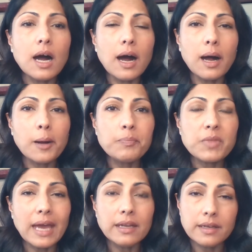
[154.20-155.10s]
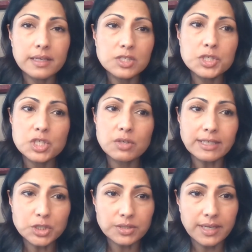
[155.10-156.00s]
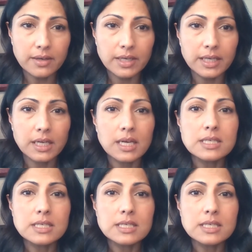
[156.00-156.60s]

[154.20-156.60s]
And it is discretionary.